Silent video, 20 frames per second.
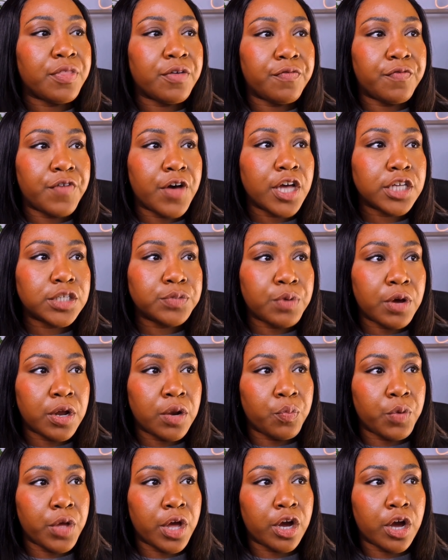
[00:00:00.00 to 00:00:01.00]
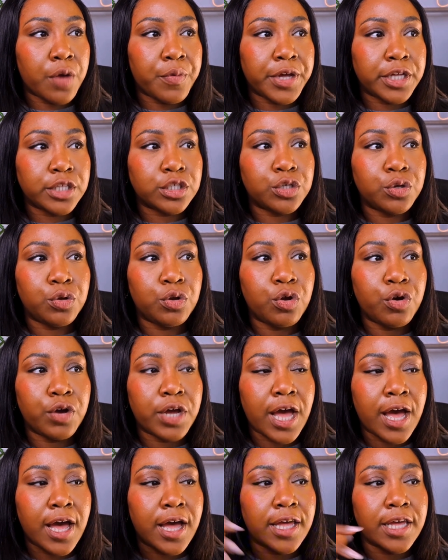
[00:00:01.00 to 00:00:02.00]
first one we are going to look
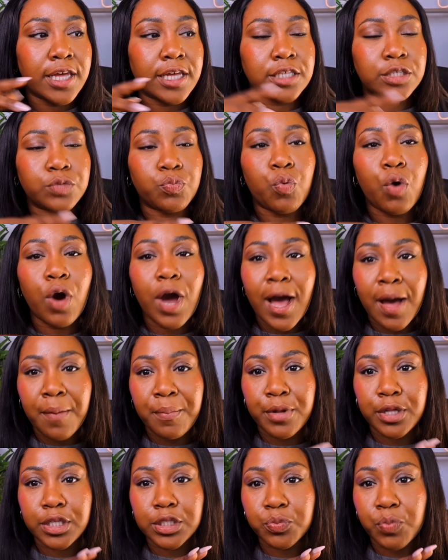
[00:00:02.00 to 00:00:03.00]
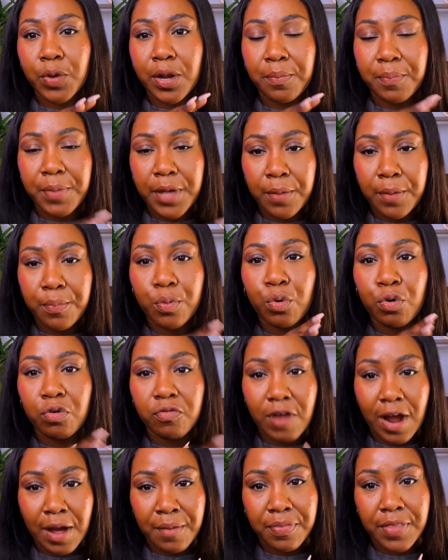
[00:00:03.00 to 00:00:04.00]
at is what happens when people
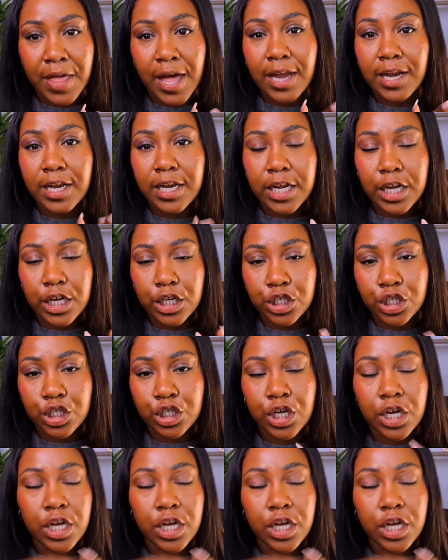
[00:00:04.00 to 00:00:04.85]
grab that niche